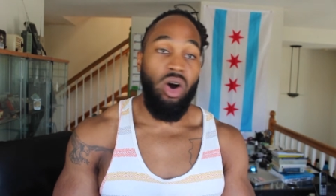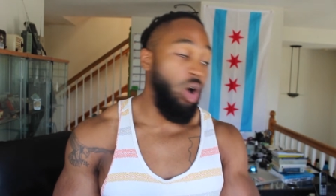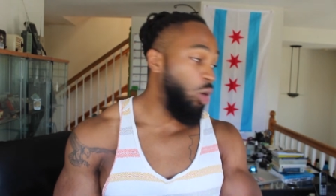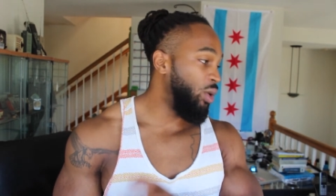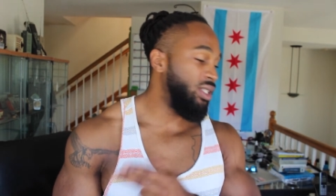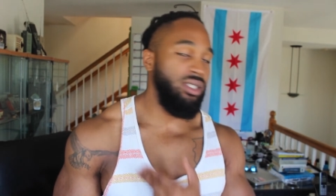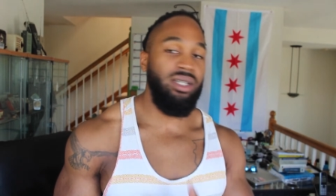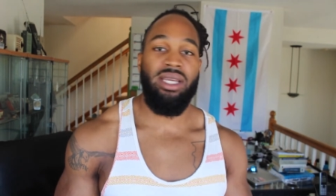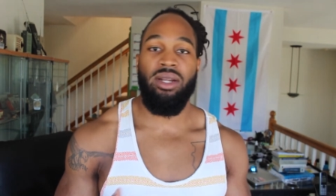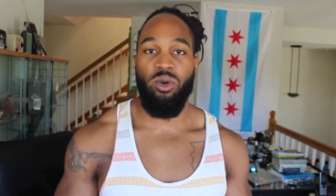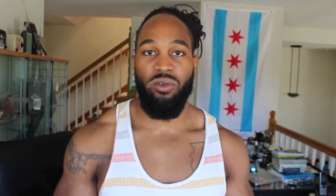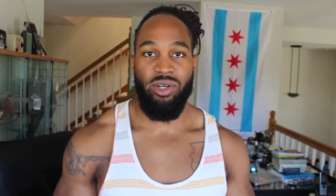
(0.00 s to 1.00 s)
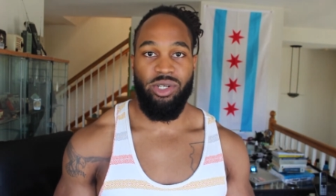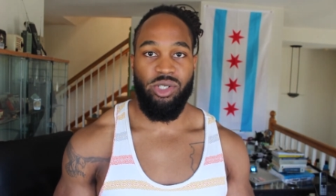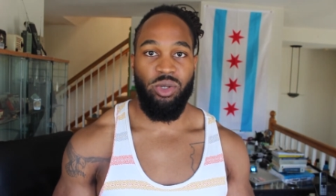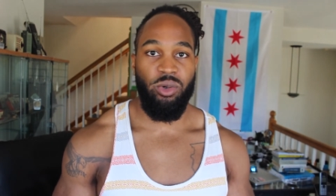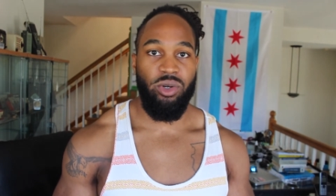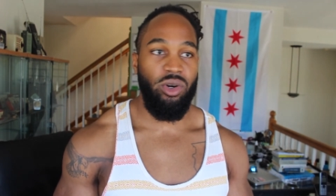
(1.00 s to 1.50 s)
Always looking over your
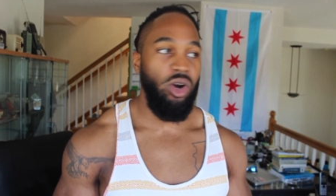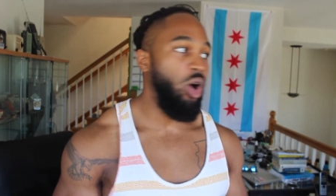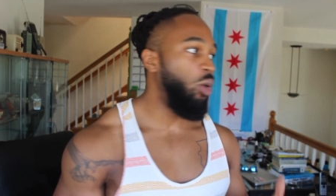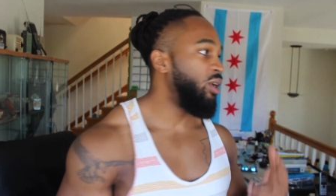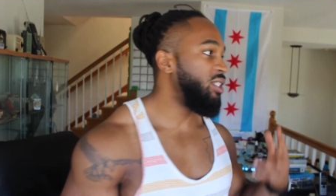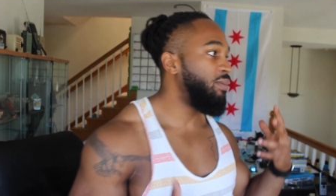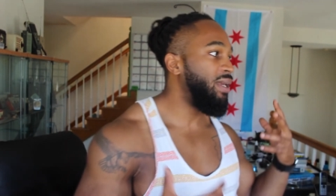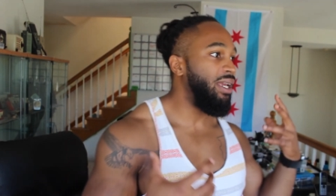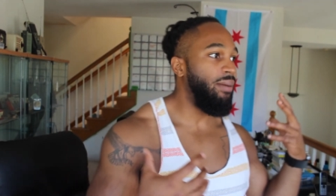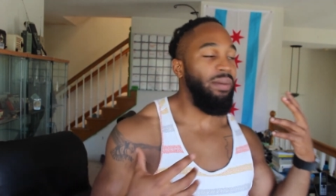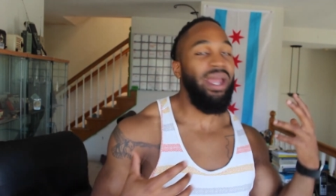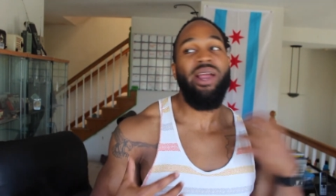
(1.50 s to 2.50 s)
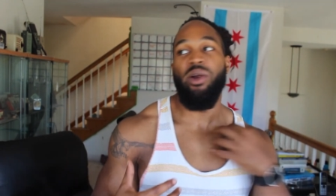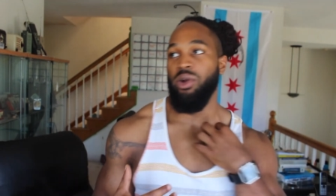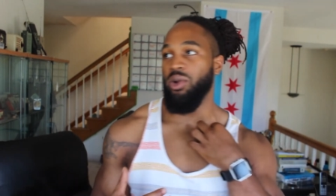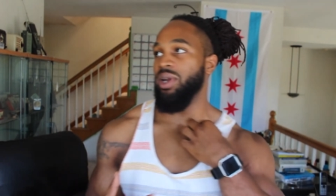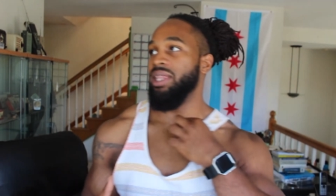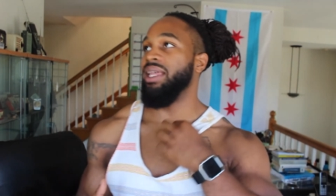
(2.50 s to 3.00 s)
shoulder, always being
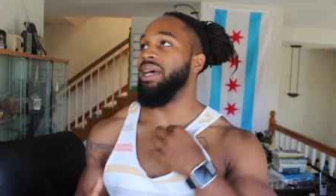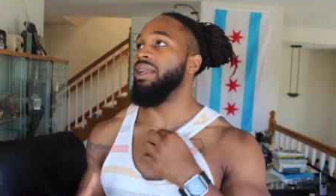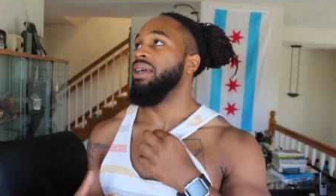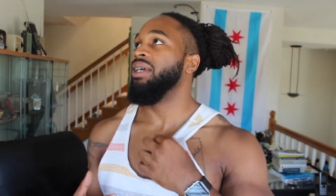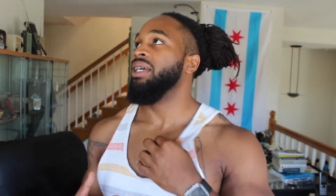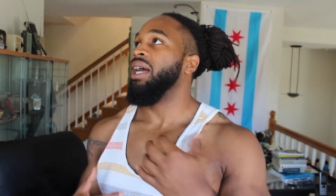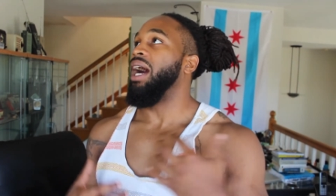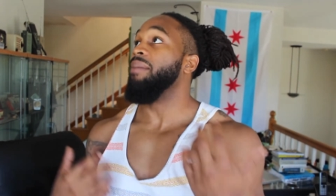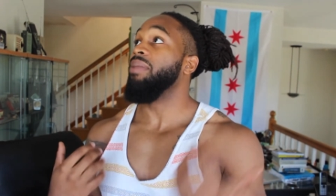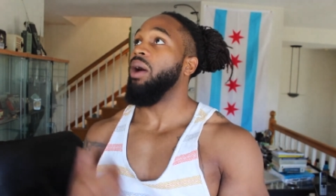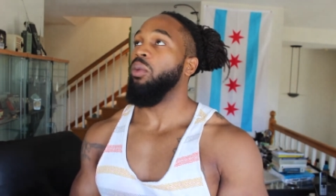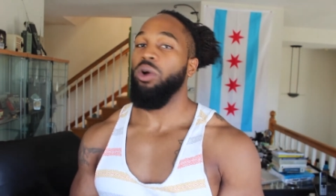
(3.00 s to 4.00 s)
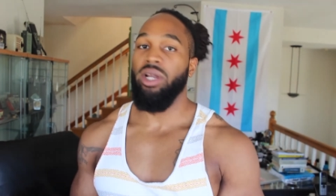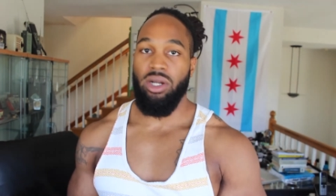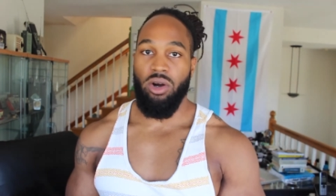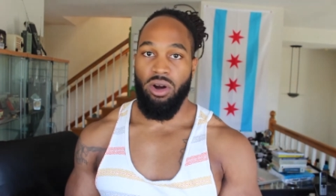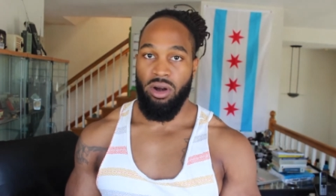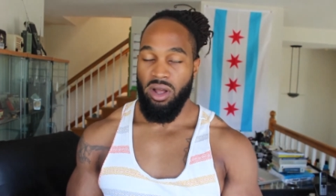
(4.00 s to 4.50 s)
paranoid that I'm not working
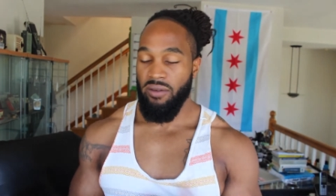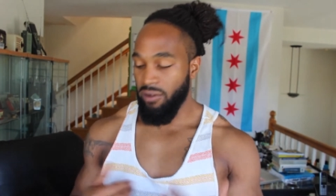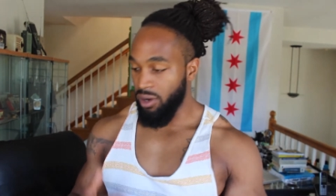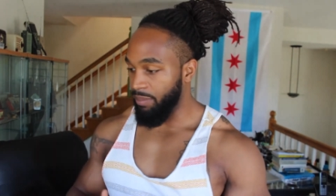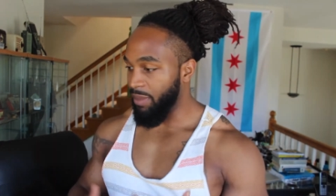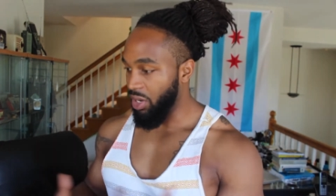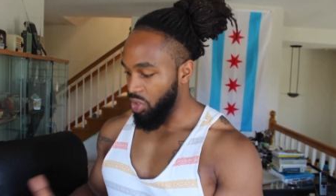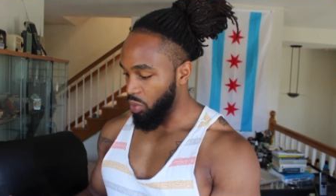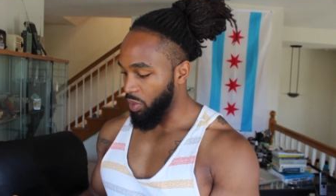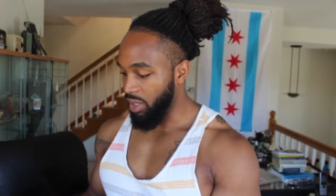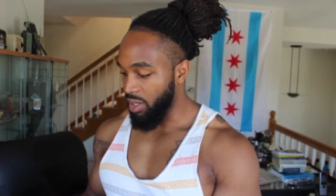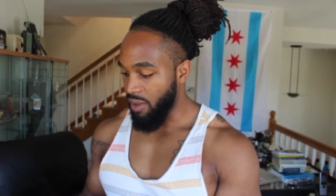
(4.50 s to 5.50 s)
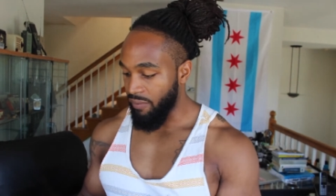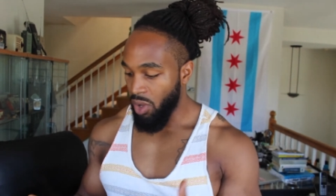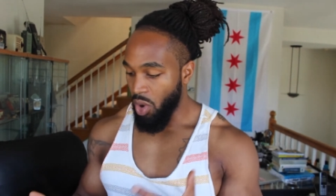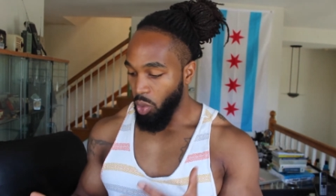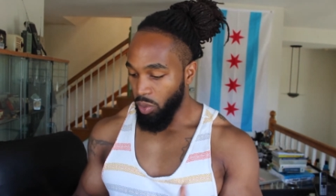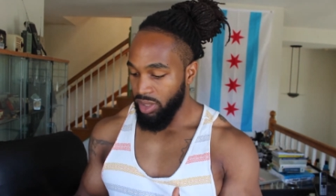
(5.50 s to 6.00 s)
hard enough or I'm not doing enough,
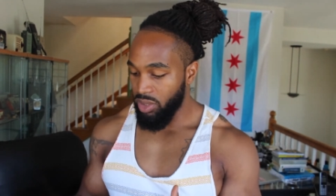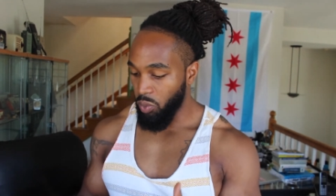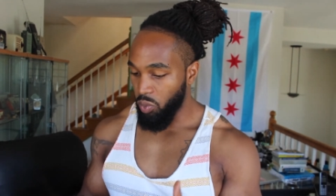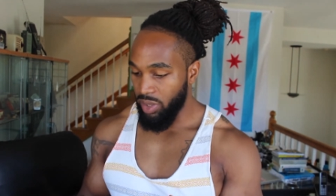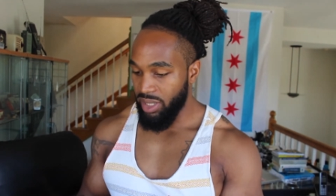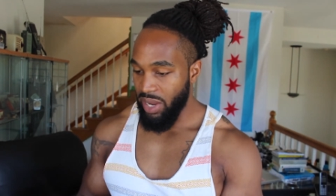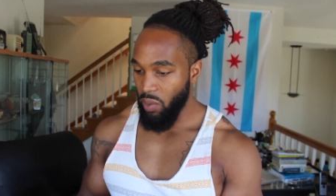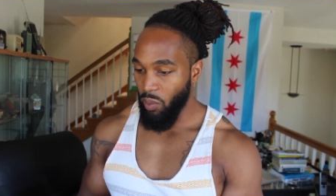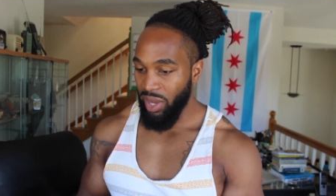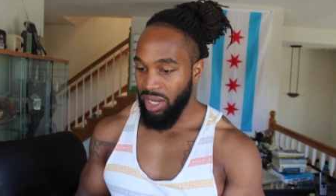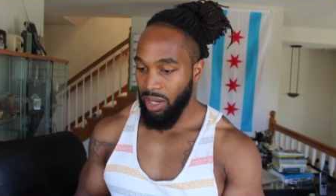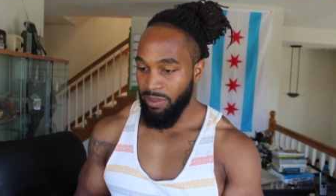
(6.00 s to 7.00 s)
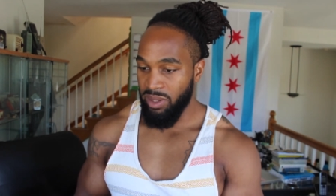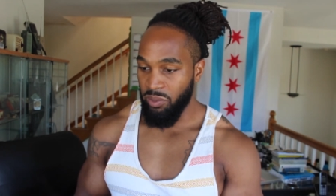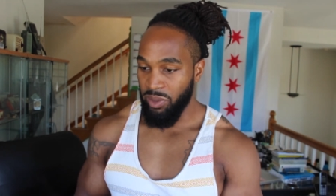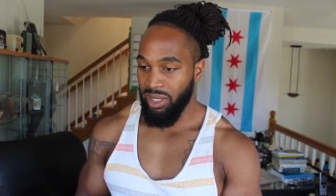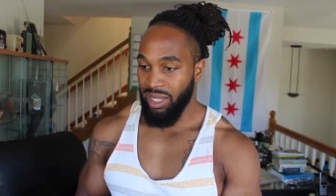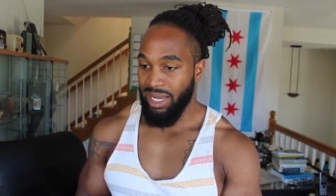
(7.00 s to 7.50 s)
only to one day wake up and
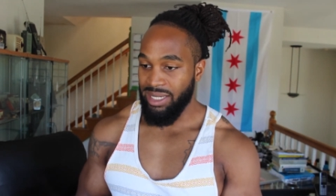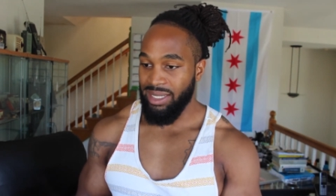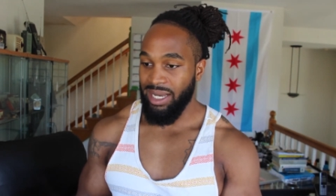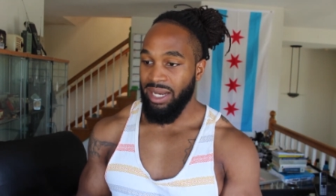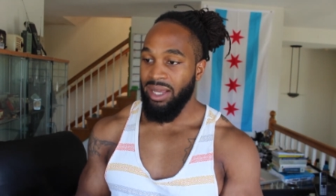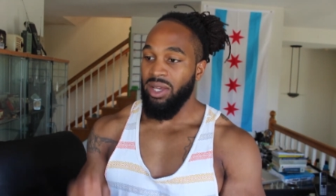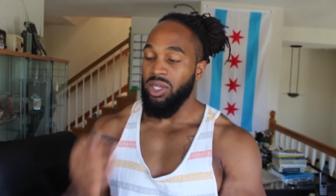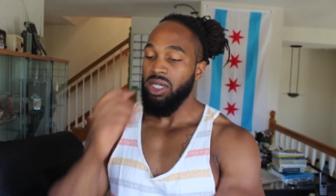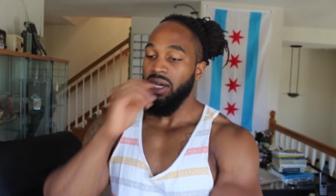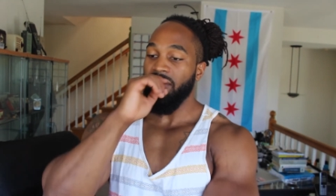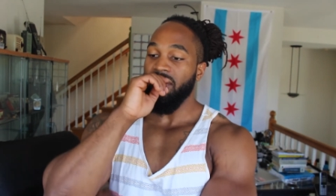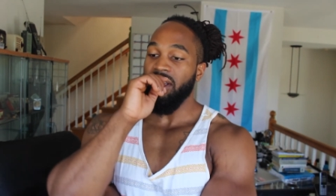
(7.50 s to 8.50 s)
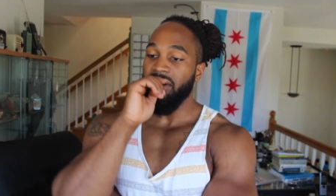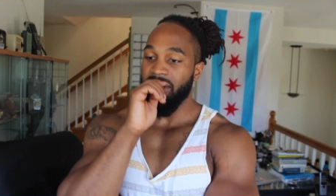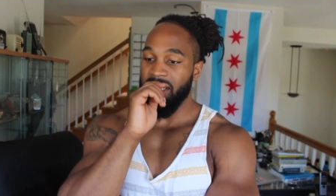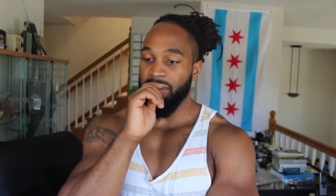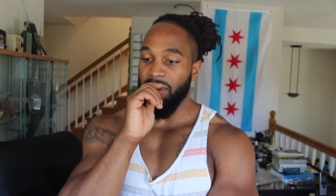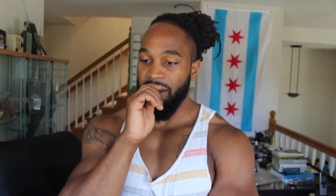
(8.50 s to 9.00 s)
realize that you have
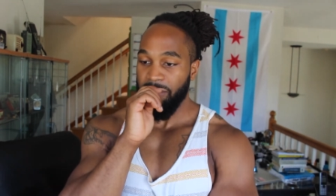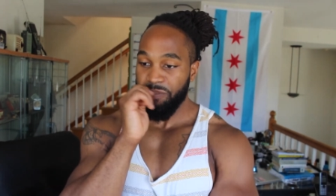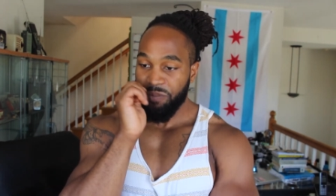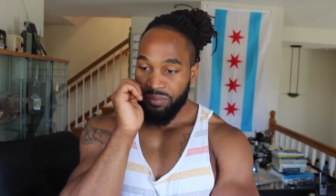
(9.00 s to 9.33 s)
literally spent